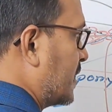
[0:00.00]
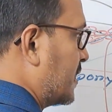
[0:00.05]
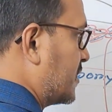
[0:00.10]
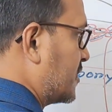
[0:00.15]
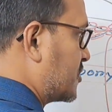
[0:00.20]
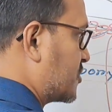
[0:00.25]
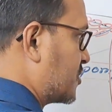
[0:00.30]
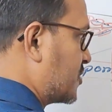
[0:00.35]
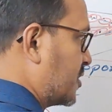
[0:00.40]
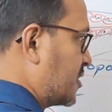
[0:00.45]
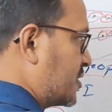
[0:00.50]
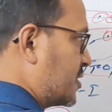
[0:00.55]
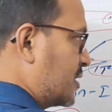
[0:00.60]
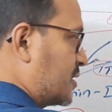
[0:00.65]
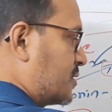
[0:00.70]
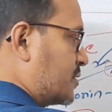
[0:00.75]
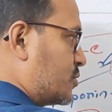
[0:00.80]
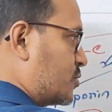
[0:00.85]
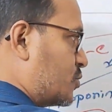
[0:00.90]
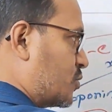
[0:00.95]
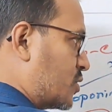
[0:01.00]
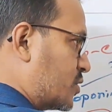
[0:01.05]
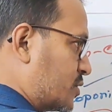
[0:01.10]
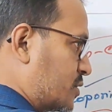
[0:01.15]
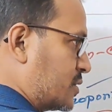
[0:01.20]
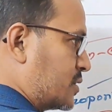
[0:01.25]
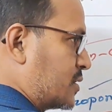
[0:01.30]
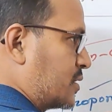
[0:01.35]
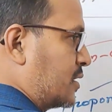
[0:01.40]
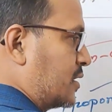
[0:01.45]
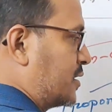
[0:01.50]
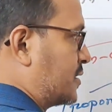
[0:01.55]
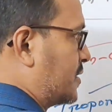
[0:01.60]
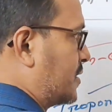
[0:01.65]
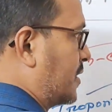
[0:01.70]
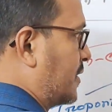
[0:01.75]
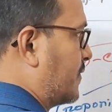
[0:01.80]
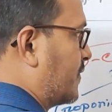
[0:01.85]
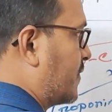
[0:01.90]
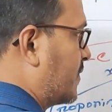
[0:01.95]
stretching towards
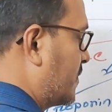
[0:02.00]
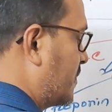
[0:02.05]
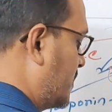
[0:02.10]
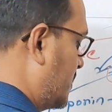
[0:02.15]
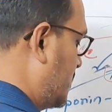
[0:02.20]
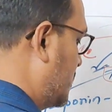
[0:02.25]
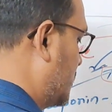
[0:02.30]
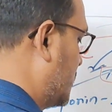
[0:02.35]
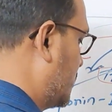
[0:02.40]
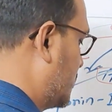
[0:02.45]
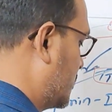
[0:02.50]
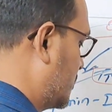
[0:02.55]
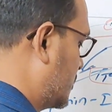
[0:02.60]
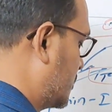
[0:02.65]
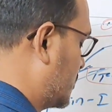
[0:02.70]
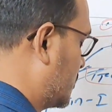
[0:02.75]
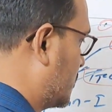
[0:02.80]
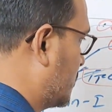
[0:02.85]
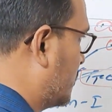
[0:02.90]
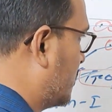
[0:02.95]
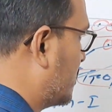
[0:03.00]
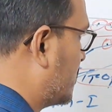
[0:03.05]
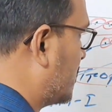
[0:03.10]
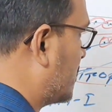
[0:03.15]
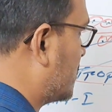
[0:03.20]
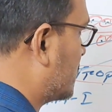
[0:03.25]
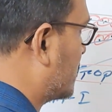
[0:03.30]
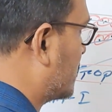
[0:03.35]
itself. So this